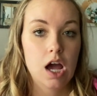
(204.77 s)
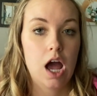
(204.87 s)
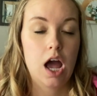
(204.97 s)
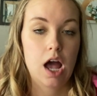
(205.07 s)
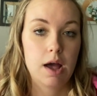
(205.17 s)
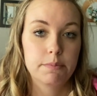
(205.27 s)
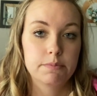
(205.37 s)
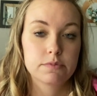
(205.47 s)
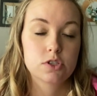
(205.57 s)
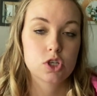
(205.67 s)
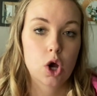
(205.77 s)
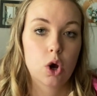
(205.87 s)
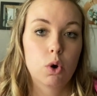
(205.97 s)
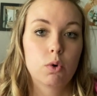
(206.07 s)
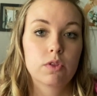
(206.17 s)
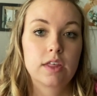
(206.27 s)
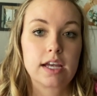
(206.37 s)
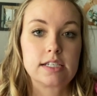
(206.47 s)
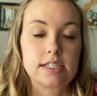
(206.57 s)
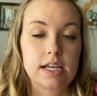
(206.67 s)
Um, so
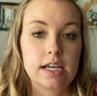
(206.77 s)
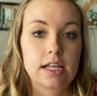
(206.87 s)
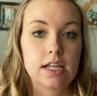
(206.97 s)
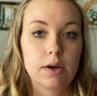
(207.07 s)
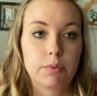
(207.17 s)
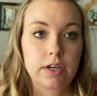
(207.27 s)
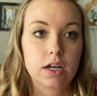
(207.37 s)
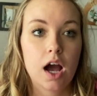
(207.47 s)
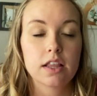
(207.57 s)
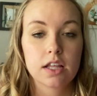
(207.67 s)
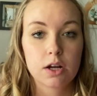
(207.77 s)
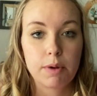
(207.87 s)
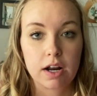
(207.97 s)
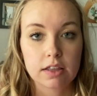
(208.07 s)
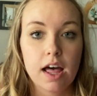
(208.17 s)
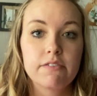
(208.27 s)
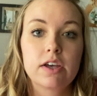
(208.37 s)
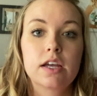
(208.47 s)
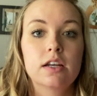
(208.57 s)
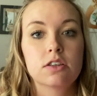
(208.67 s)
they did, we got there about
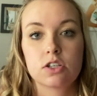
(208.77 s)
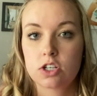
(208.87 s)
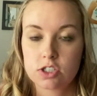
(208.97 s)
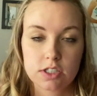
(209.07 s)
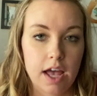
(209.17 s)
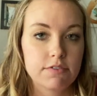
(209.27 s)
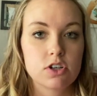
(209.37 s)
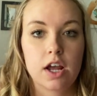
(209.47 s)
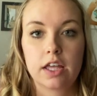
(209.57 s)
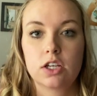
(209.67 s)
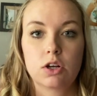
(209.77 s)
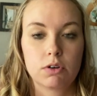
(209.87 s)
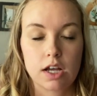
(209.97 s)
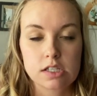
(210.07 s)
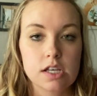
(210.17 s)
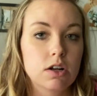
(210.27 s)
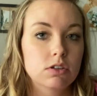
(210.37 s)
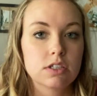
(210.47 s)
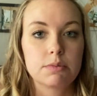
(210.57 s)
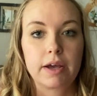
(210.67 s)
eleven, the nurse, after I, you know, got
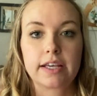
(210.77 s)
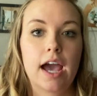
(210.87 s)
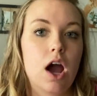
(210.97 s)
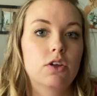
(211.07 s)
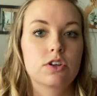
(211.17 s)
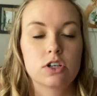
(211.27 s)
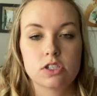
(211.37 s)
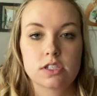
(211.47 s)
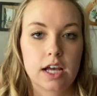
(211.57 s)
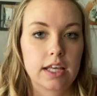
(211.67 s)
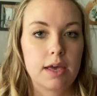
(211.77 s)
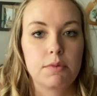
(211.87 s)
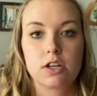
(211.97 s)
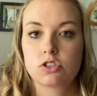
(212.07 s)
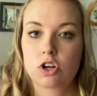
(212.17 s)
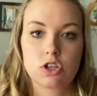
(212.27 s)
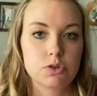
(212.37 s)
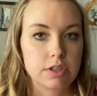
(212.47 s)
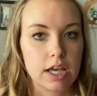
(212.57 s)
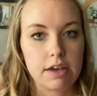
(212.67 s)
settled and in my gown, the nurses kind of came in and started
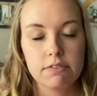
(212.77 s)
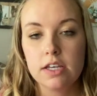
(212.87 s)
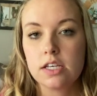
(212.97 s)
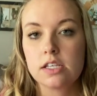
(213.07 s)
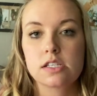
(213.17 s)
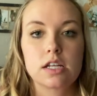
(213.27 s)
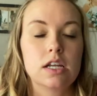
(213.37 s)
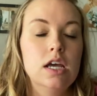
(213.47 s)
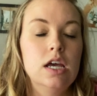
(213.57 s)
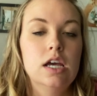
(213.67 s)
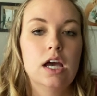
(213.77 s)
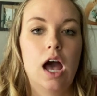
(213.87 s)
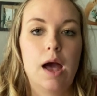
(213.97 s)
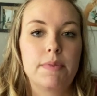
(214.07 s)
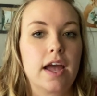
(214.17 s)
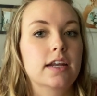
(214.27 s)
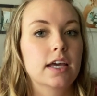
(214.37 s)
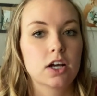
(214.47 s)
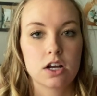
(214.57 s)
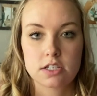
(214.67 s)
doing the I Vs, and um, they had to
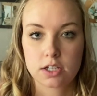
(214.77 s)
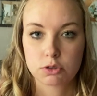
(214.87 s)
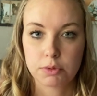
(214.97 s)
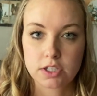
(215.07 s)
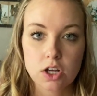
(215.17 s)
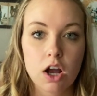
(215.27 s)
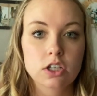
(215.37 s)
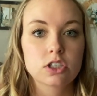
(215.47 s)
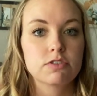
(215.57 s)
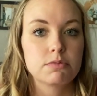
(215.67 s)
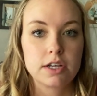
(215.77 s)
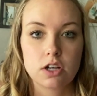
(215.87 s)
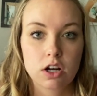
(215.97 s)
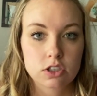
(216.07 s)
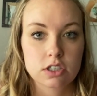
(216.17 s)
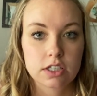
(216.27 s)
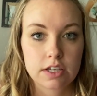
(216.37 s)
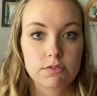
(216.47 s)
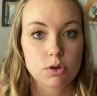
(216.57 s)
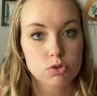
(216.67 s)
get in contact with my doctor for my doctor to
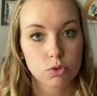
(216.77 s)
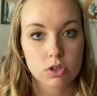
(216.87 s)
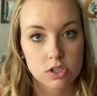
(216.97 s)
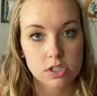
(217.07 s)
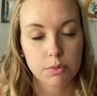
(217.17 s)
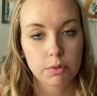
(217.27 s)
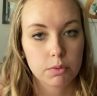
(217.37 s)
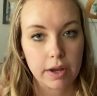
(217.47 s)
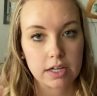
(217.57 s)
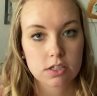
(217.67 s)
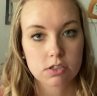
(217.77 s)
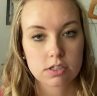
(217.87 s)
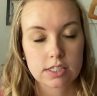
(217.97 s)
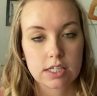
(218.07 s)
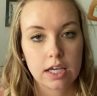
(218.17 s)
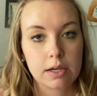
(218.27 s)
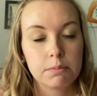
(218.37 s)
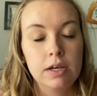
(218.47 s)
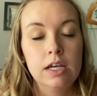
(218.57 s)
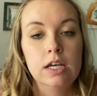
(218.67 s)
give those orders that we would wait until six a
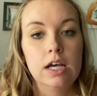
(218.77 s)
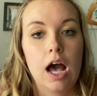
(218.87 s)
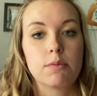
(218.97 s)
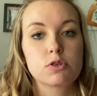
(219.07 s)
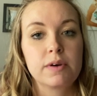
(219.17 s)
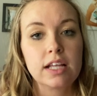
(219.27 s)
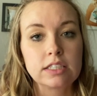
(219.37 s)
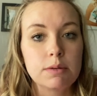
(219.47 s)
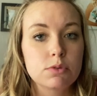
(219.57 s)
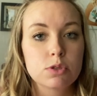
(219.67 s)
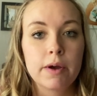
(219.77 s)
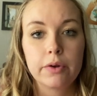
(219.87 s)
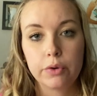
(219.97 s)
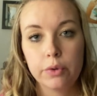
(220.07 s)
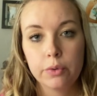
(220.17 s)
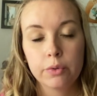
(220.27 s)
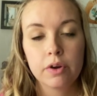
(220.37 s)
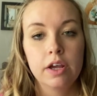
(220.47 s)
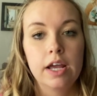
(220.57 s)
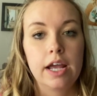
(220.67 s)
m Um, so by that time it was about
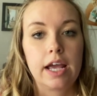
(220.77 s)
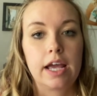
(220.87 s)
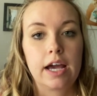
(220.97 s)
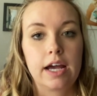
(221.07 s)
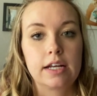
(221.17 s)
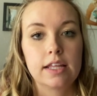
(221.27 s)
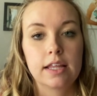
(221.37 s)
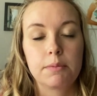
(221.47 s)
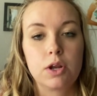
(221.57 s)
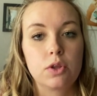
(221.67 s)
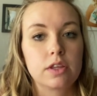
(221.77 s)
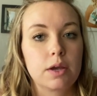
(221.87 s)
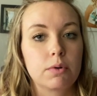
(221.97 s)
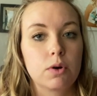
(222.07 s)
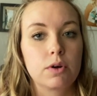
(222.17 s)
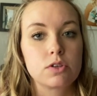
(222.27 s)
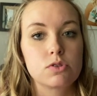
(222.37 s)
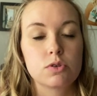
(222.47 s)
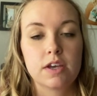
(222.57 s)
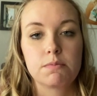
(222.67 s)
noon, and they let me know that they were going
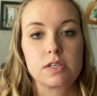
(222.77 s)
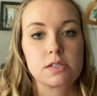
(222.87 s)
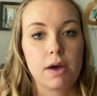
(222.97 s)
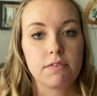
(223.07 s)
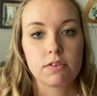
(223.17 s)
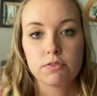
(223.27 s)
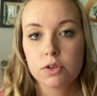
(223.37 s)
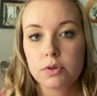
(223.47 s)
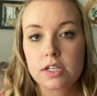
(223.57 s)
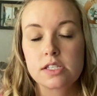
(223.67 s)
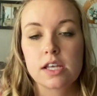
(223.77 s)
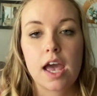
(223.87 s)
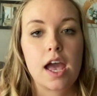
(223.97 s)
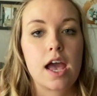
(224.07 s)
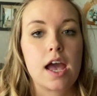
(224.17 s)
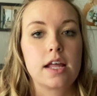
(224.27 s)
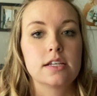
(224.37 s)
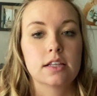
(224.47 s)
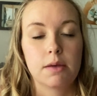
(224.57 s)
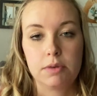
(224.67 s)
to give me some I V fluids
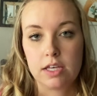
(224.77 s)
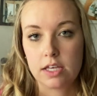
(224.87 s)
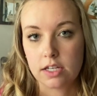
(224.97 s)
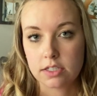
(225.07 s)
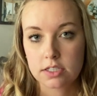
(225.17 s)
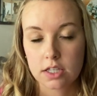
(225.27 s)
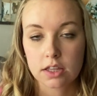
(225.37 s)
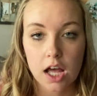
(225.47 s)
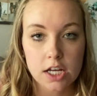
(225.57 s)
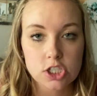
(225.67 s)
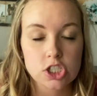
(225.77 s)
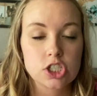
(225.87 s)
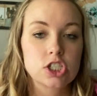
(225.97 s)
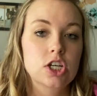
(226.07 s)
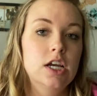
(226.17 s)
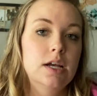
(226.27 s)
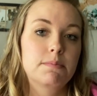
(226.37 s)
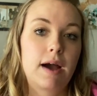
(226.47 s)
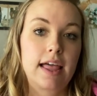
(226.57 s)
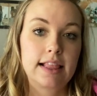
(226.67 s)
and let me eat lunch,
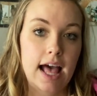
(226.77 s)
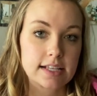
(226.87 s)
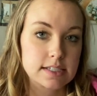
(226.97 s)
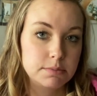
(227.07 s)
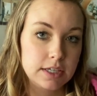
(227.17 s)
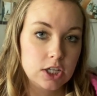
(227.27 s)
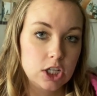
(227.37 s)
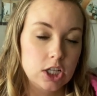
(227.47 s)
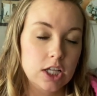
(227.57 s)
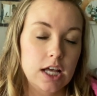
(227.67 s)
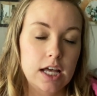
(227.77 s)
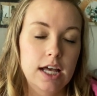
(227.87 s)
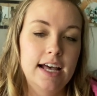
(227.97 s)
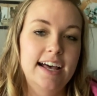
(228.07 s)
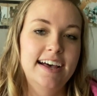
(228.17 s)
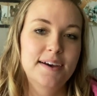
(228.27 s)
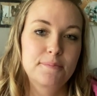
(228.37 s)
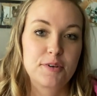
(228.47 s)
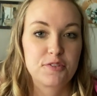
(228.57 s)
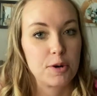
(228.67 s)
my last meal uh,
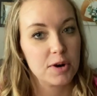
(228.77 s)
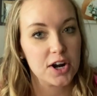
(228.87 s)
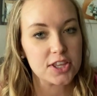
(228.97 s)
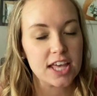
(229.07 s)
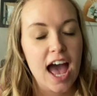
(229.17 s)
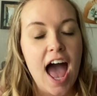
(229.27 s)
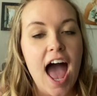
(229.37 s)
before birth.